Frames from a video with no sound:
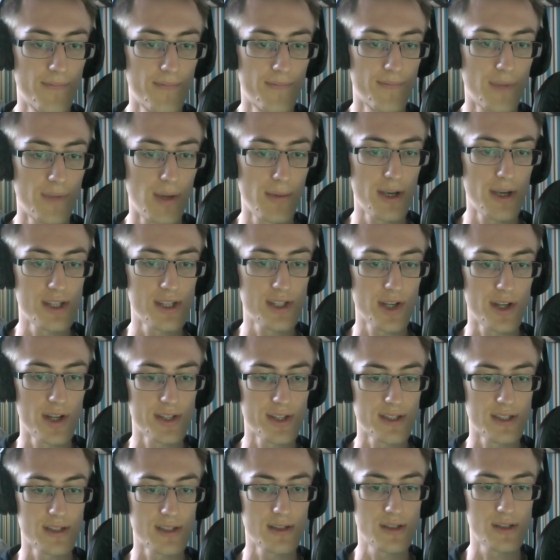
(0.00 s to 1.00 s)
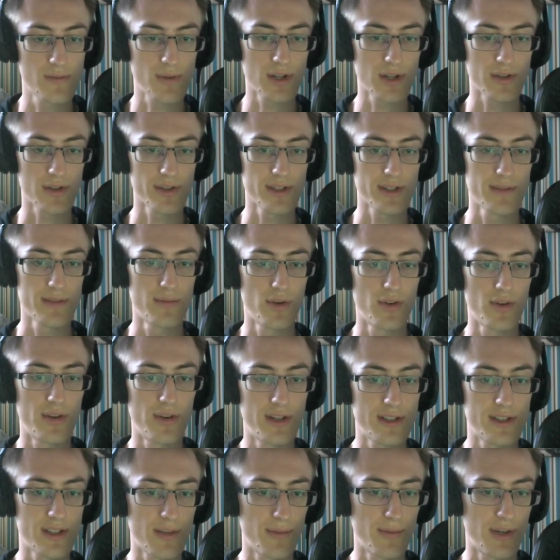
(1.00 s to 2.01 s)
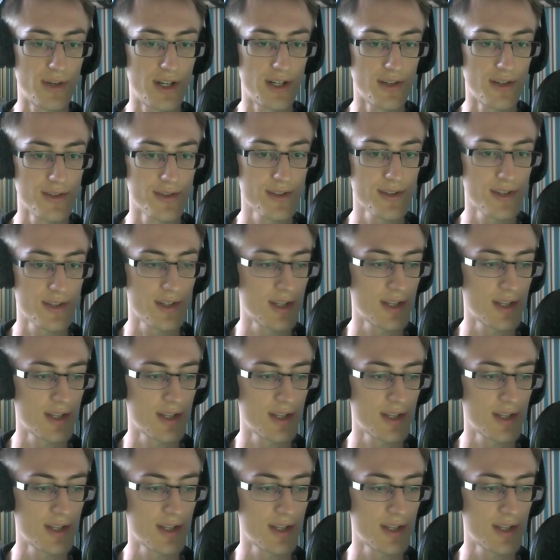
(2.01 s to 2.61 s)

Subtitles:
I might sprinkle some more in somewhere else.